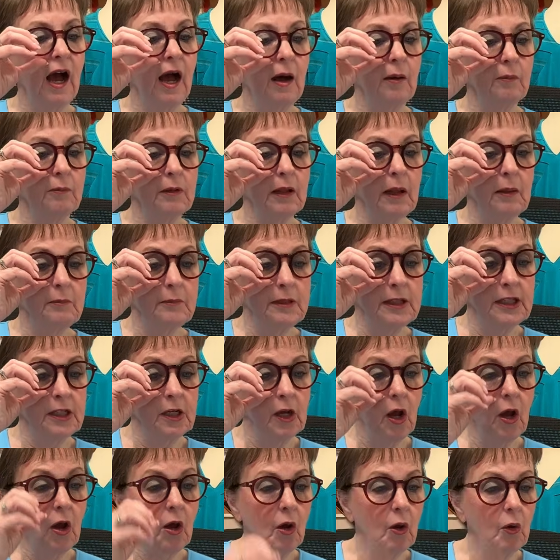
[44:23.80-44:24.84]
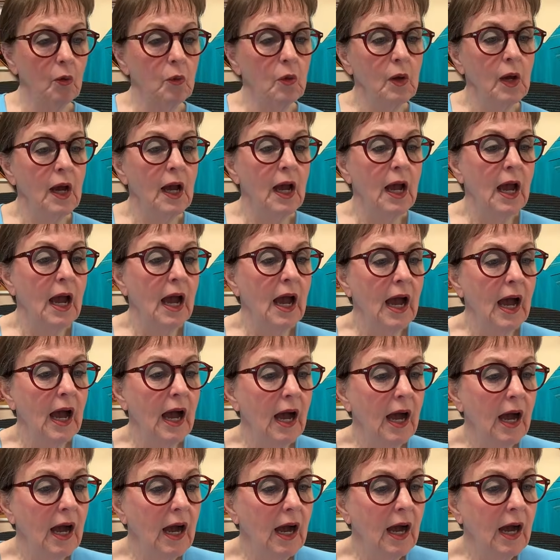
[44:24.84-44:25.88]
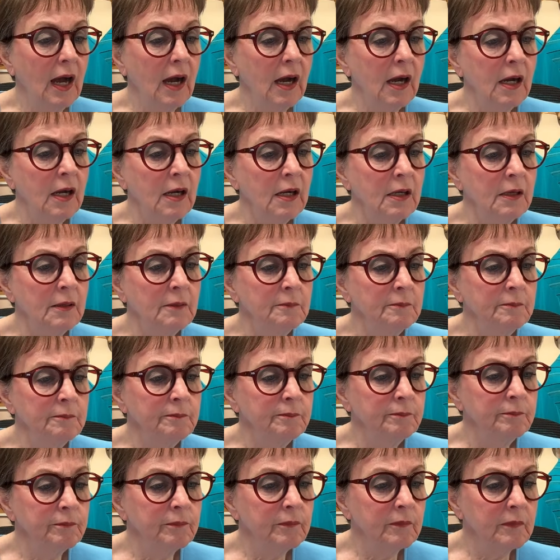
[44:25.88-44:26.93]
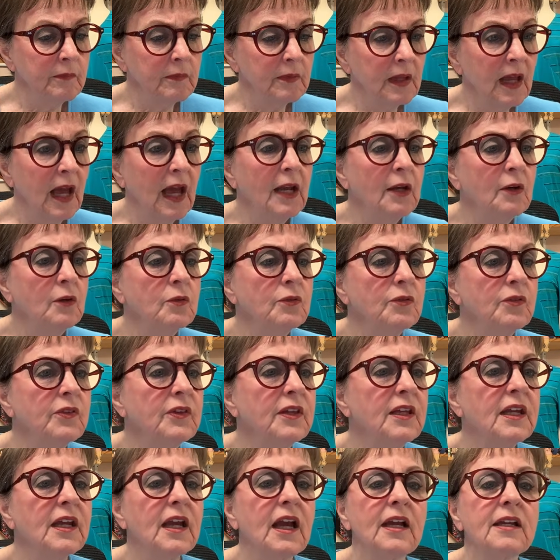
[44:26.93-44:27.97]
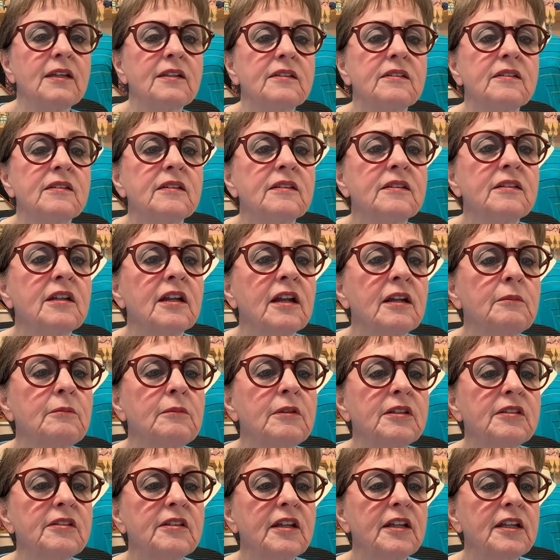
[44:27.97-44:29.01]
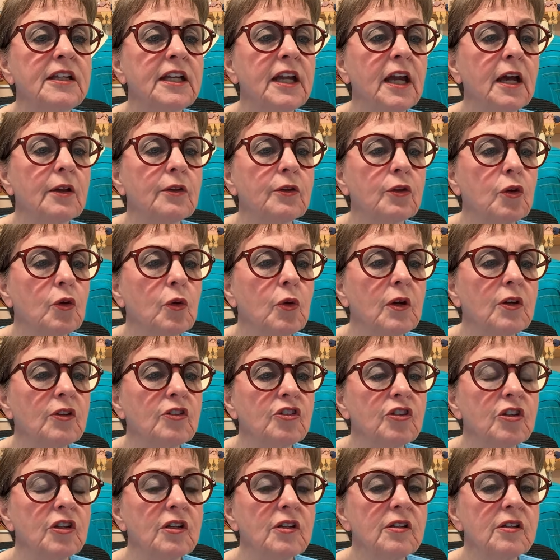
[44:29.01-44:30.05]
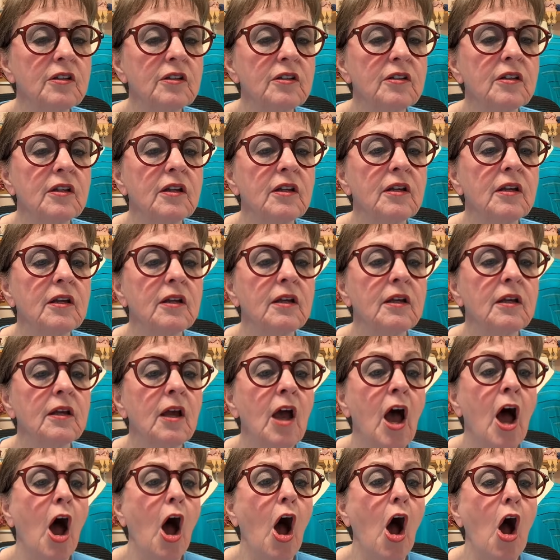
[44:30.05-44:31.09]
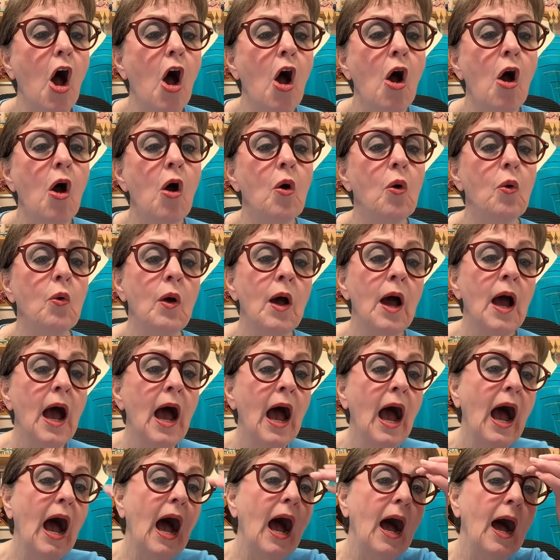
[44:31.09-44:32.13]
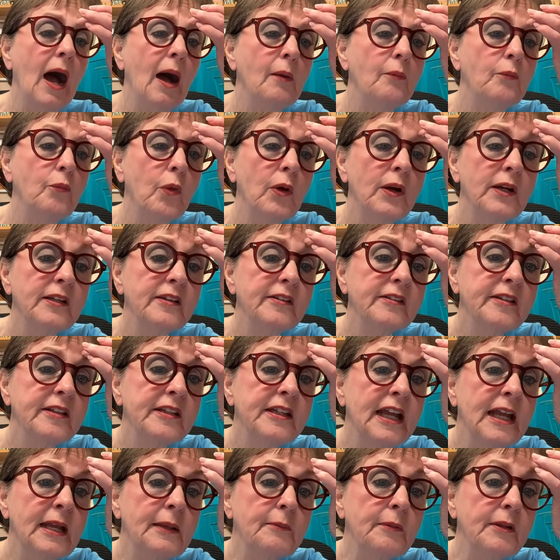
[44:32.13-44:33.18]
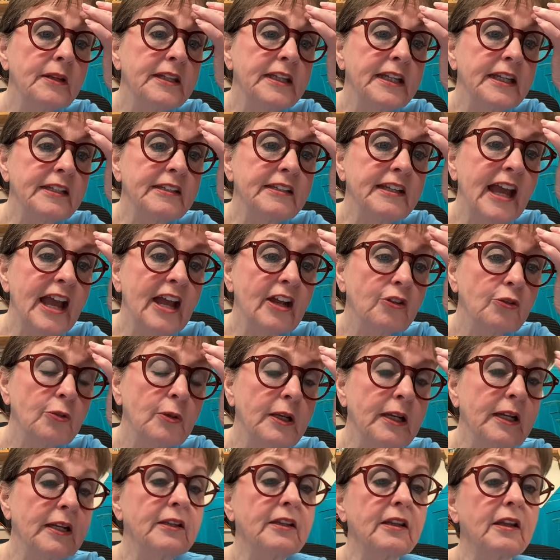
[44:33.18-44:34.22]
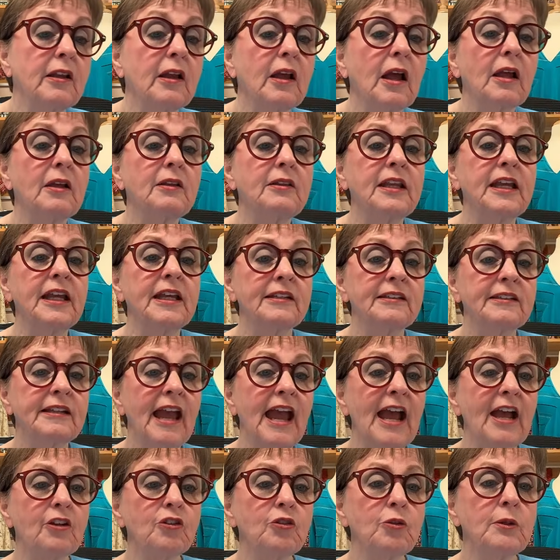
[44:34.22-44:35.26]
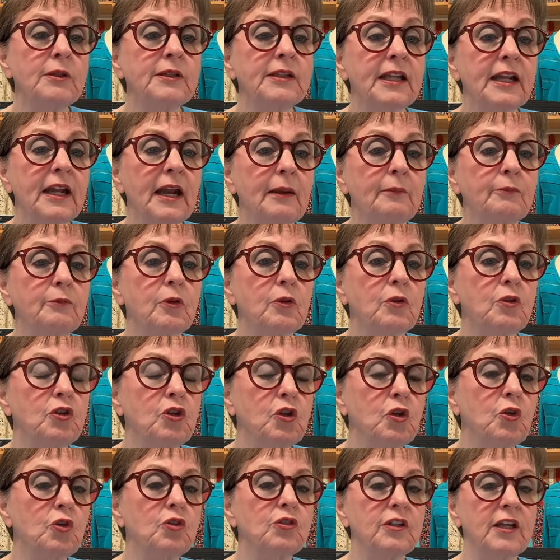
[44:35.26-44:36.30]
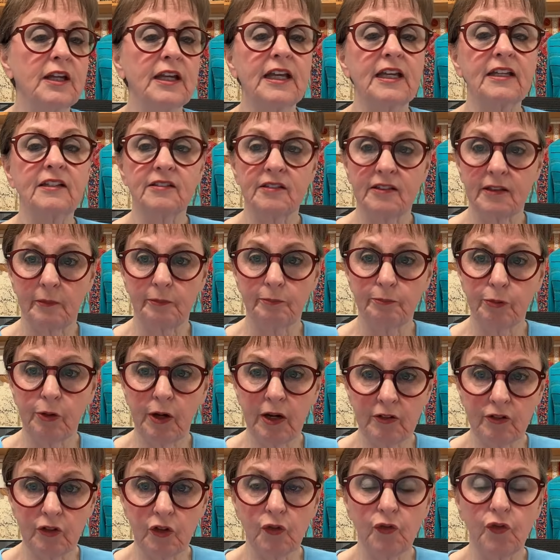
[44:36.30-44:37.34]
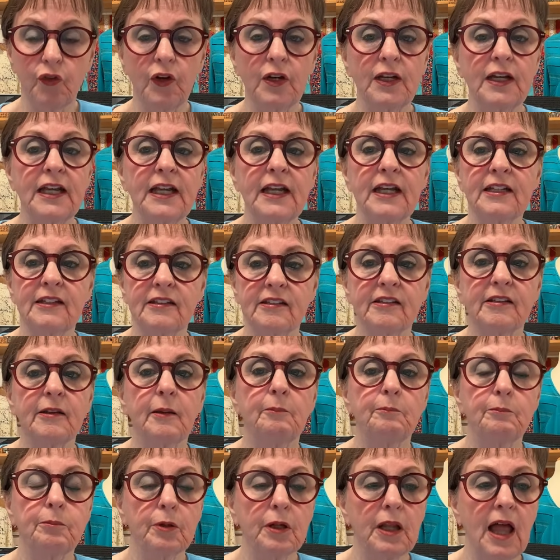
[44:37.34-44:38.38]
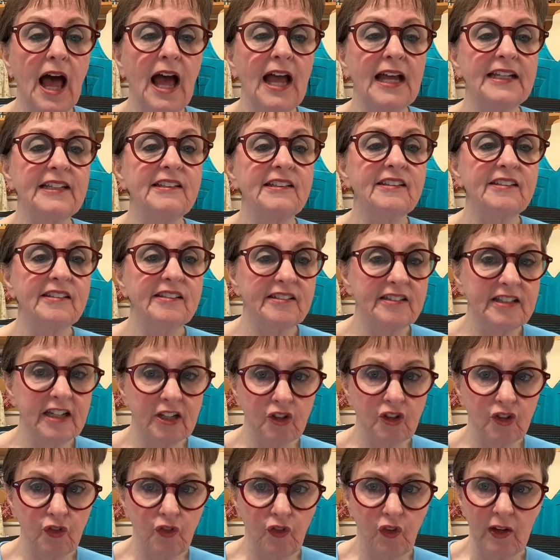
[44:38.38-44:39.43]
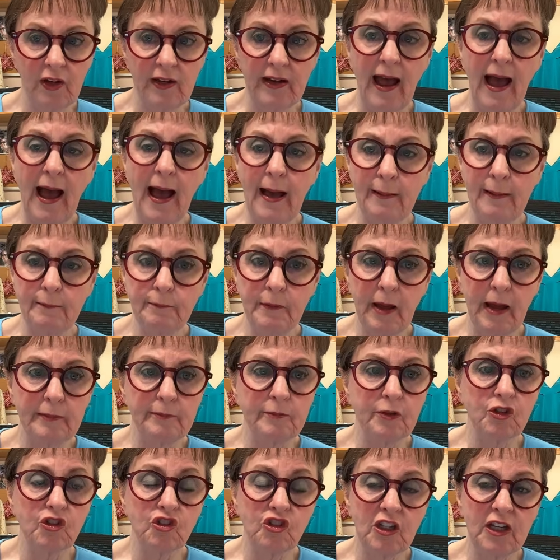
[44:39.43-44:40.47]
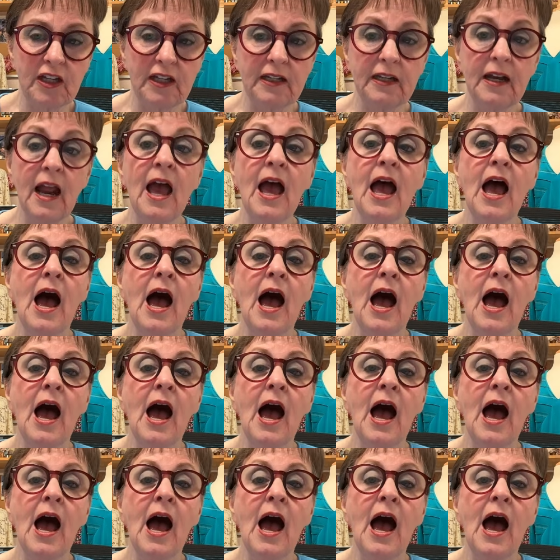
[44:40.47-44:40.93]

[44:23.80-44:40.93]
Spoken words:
Let me know. I don't think did I miss any other questions? Oh, what is the name of the attachment? The attachment that I'm using, it's the presser foot. It's the blind stitch foot on my machine.